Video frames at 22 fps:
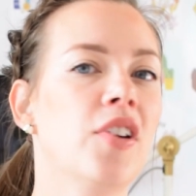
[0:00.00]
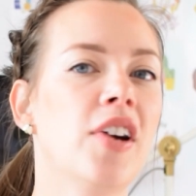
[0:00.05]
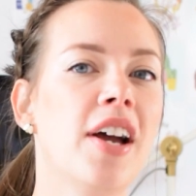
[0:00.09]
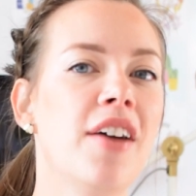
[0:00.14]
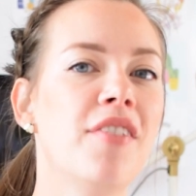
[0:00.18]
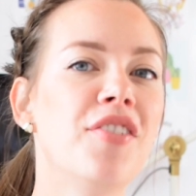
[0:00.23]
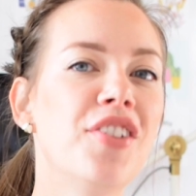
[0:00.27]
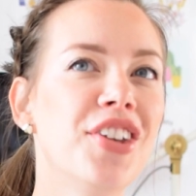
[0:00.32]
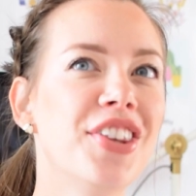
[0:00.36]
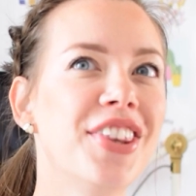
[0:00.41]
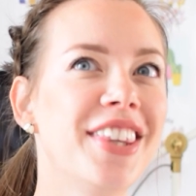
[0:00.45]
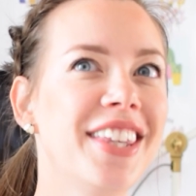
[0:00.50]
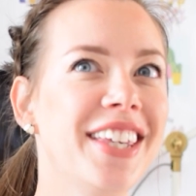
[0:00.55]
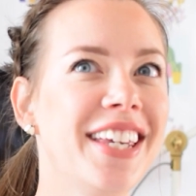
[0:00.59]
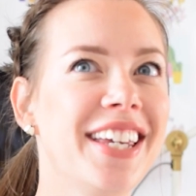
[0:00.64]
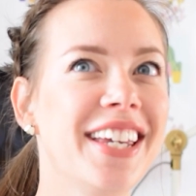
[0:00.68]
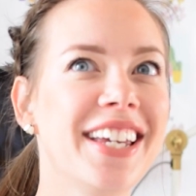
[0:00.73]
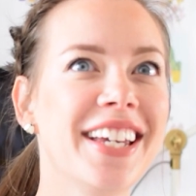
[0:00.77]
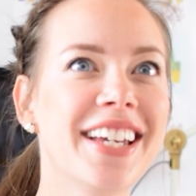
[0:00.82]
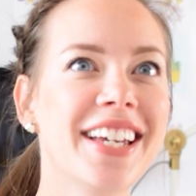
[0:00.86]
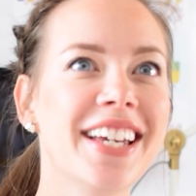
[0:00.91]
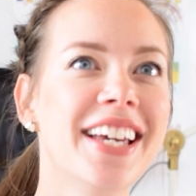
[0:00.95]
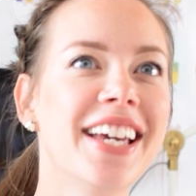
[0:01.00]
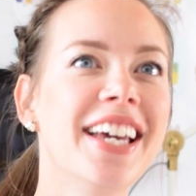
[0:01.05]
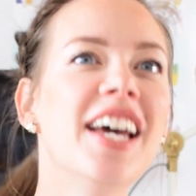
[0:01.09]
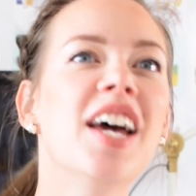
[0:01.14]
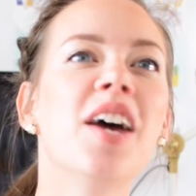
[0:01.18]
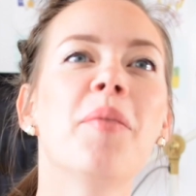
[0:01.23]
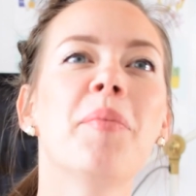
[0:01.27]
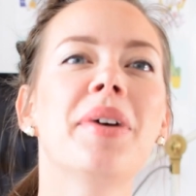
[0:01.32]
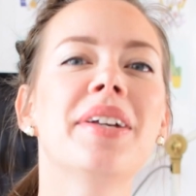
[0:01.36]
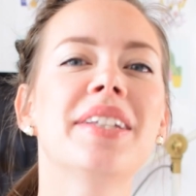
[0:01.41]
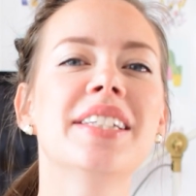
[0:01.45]
everything
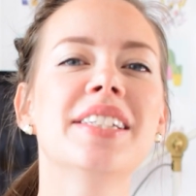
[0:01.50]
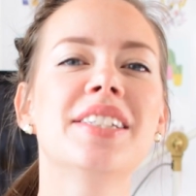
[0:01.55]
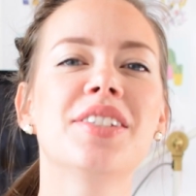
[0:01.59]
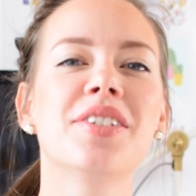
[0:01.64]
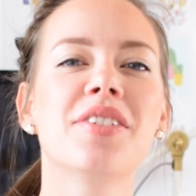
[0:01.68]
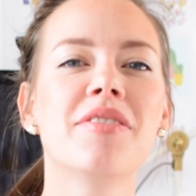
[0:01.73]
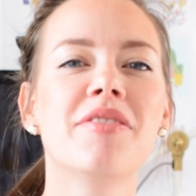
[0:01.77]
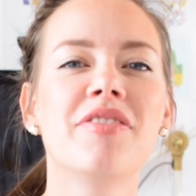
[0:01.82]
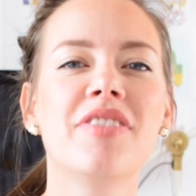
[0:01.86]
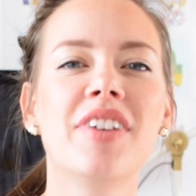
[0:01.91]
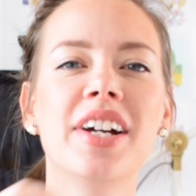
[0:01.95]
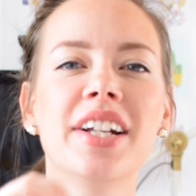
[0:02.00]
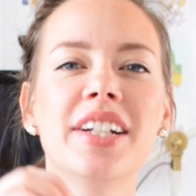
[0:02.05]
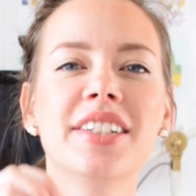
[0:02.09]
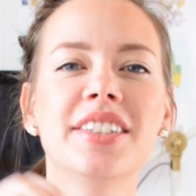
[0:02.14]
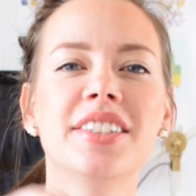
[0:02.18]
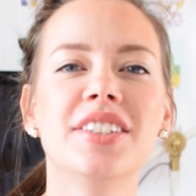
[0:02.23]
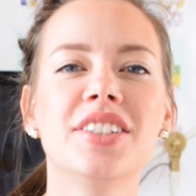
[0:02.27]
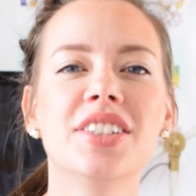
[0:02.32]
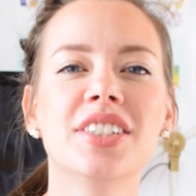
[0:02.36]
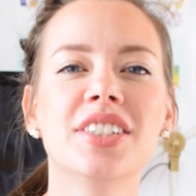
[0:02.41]
because it's so fun to